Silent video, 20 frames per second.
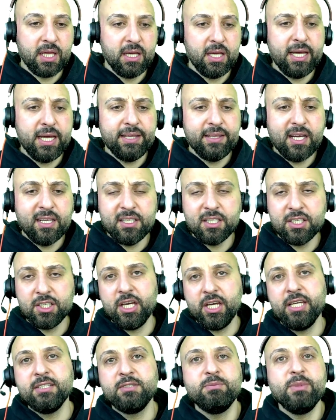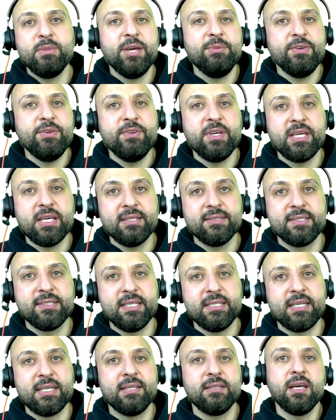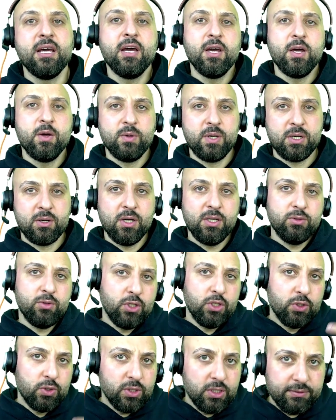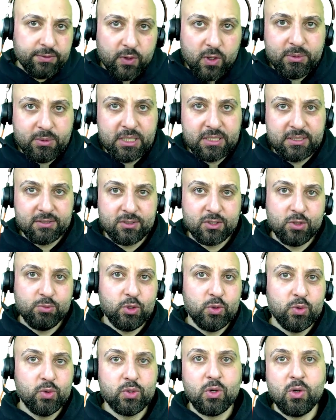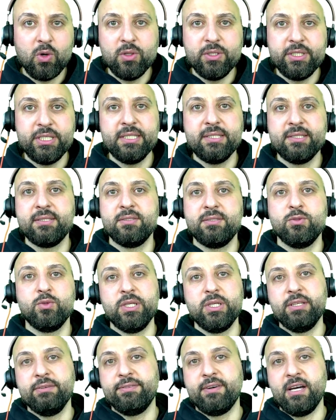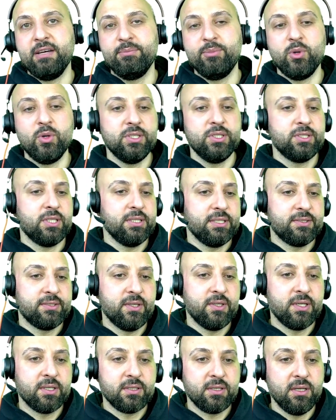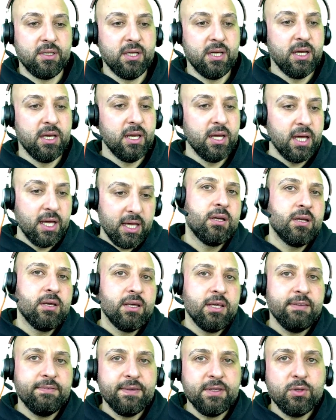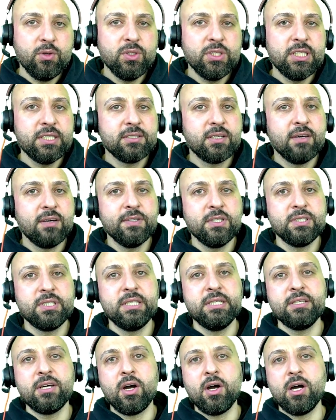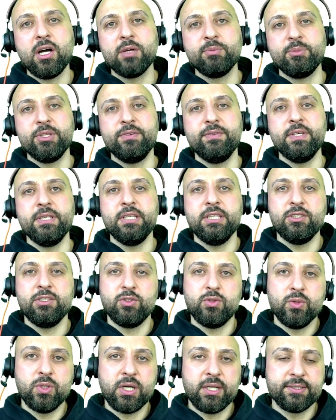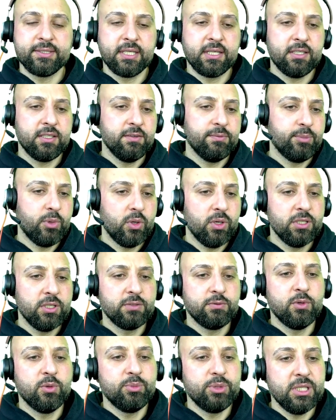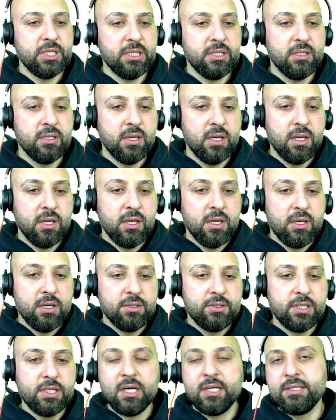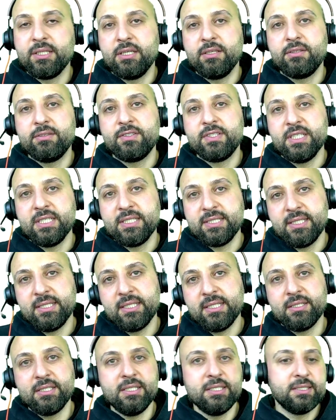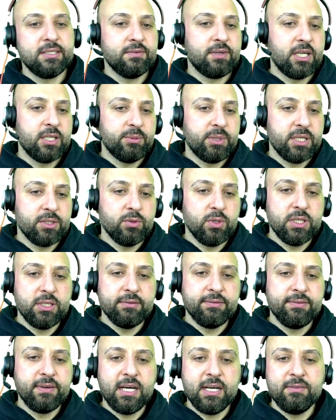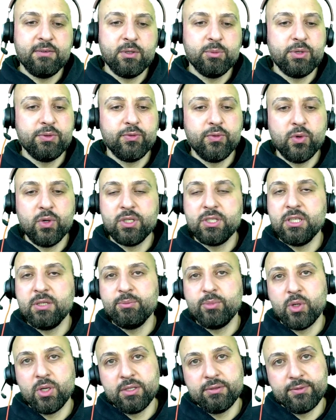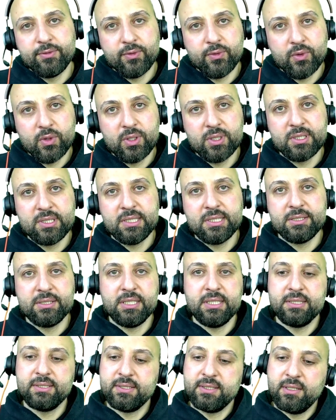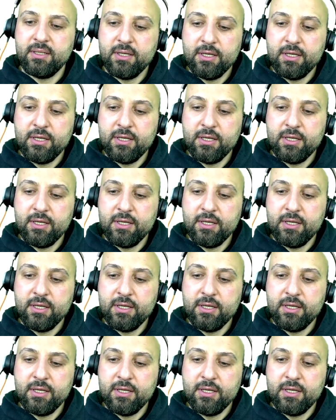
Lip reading: Another case, maybe we can say that we're going to uniformly distribute all these 25 points on the circle. If we do this, obviously the arc between each two consecutive points will be 360 degrees divided by 25 will be 14.4 degrees.